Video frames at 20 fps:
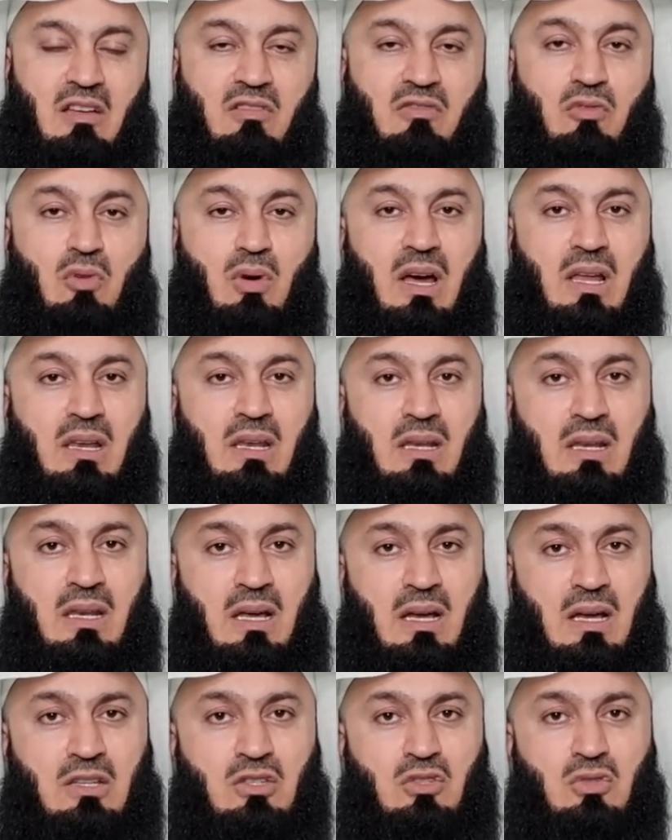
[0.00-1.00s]
for
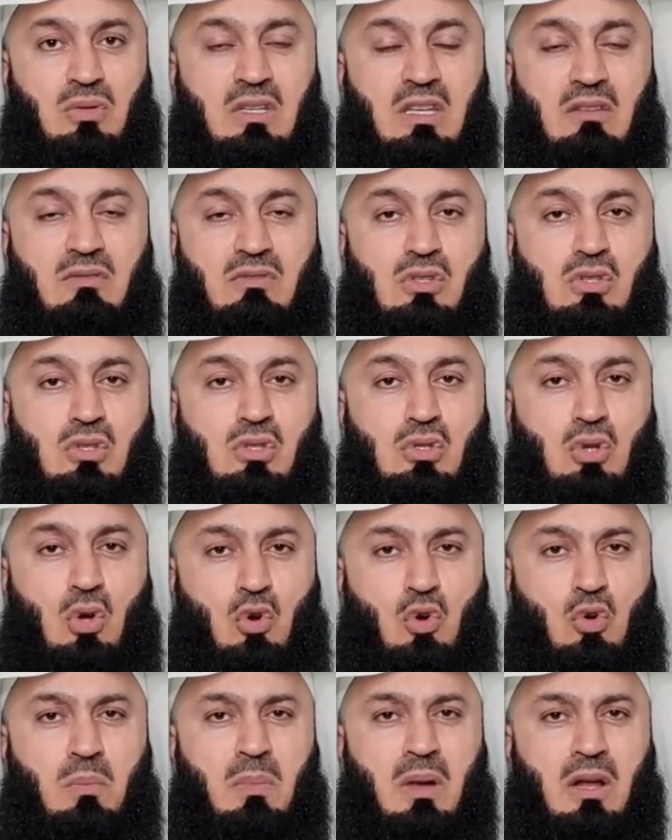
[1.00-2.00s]
Allah to give
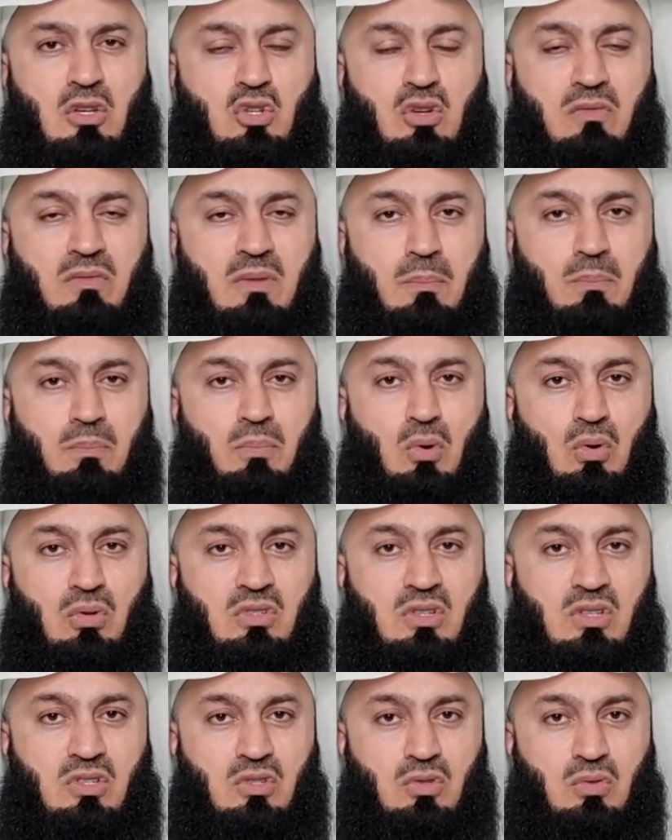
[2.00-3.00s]
so much of
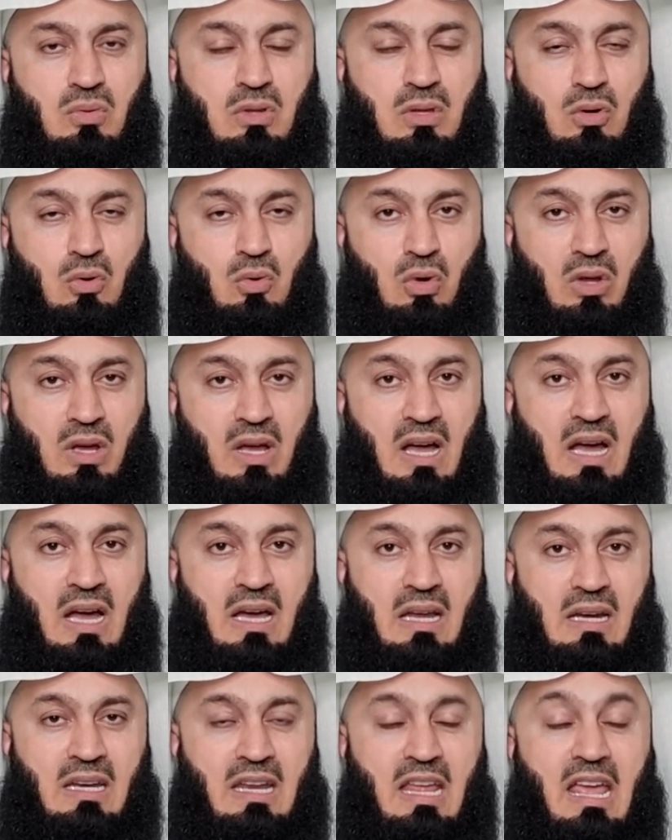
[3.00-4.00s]
importance to the
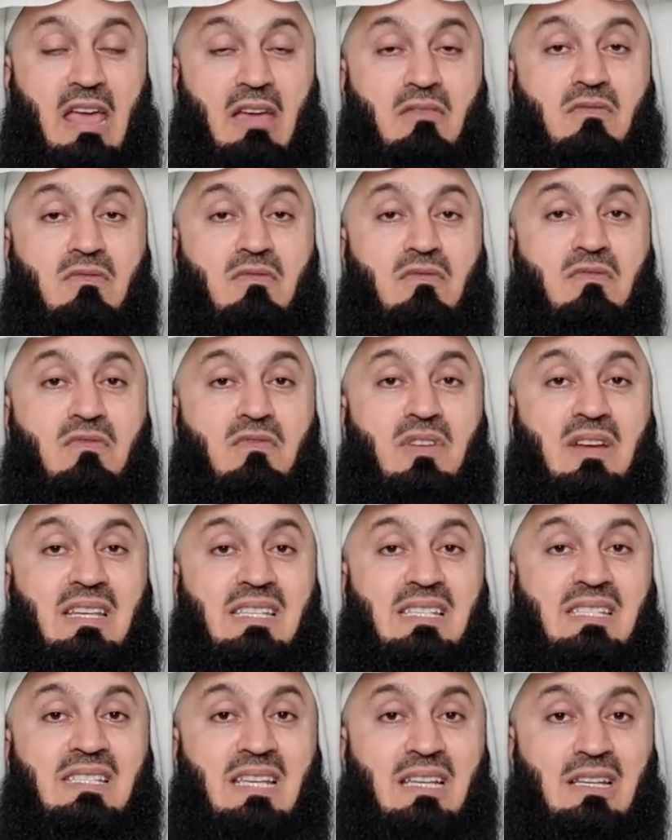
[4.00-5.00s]
Quran every
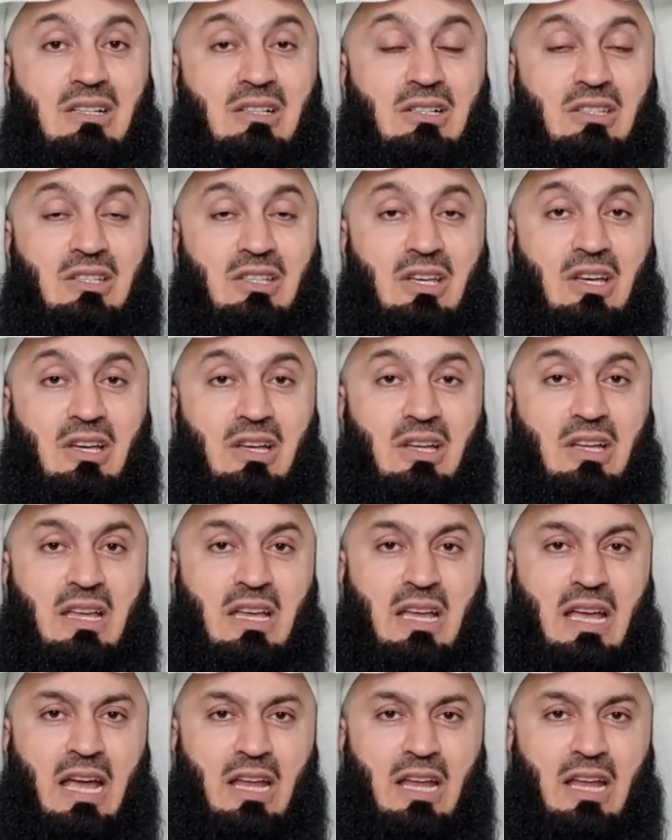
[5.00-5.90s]
single year